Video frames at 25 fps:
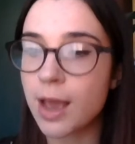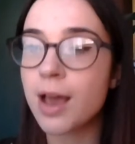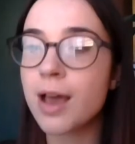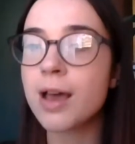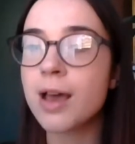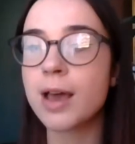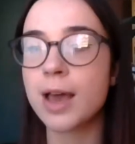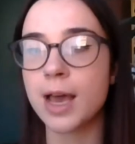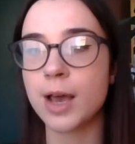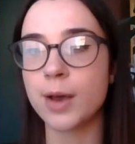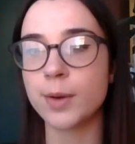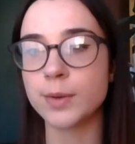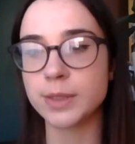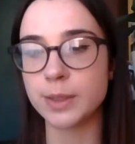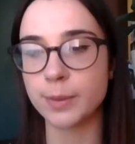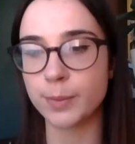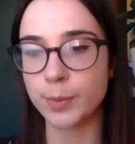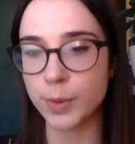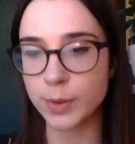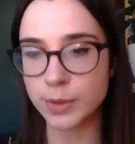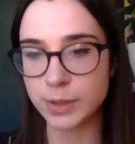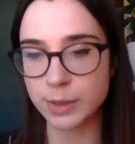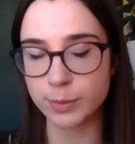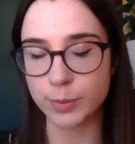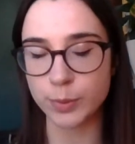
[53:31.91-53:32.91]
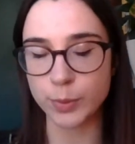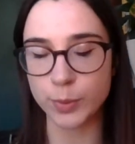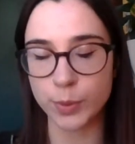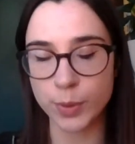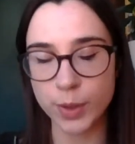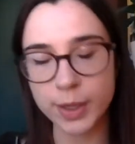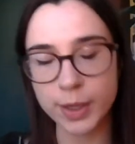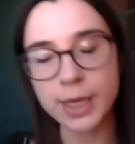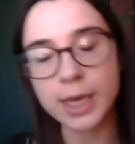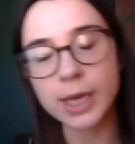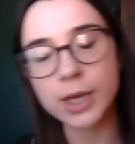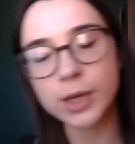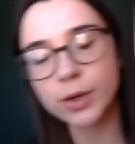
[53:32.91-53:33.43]
How is it possible?
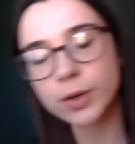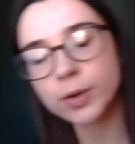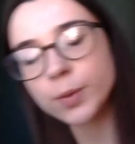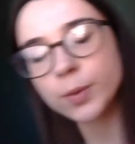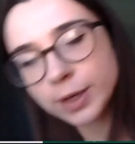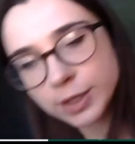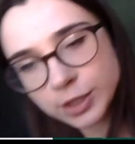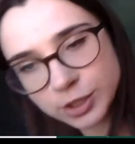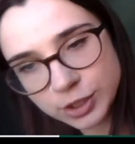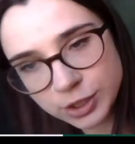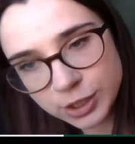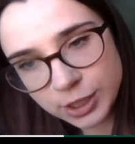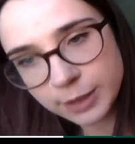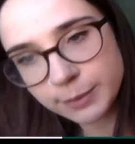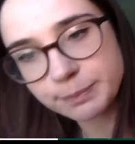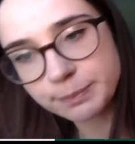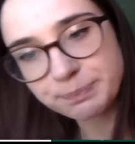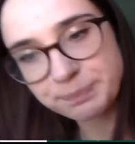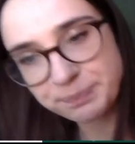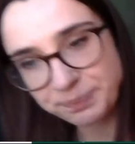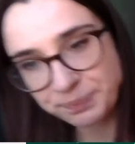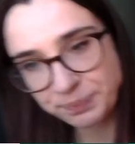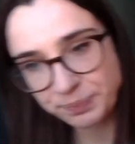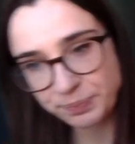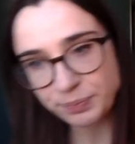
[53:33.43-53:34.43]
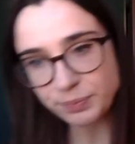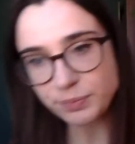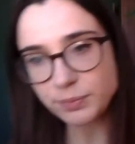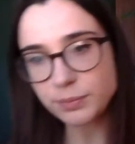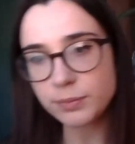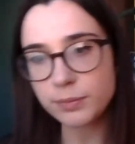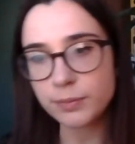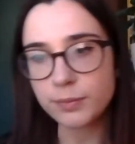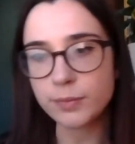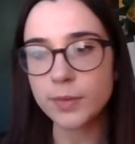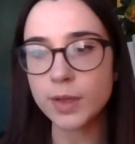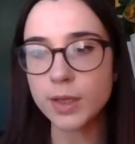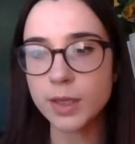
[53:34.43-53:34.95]
Okay, good question.
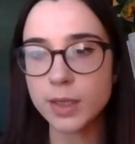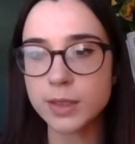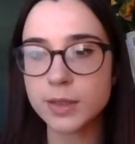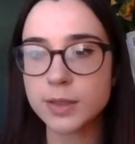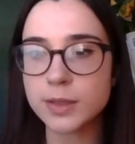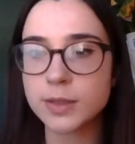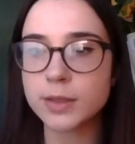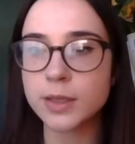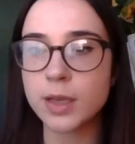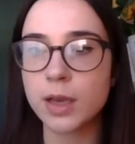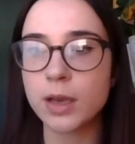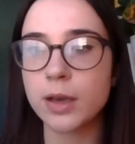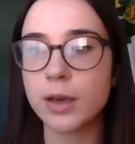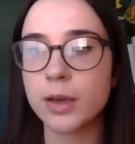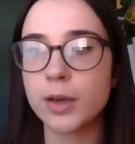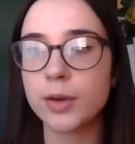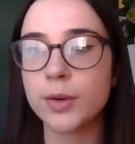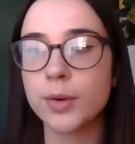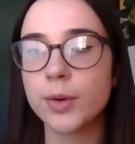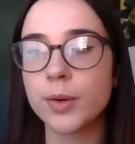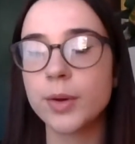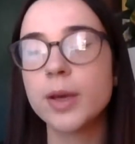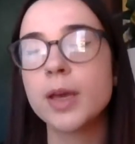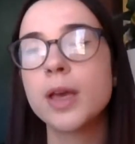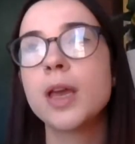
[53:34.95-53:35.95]
So,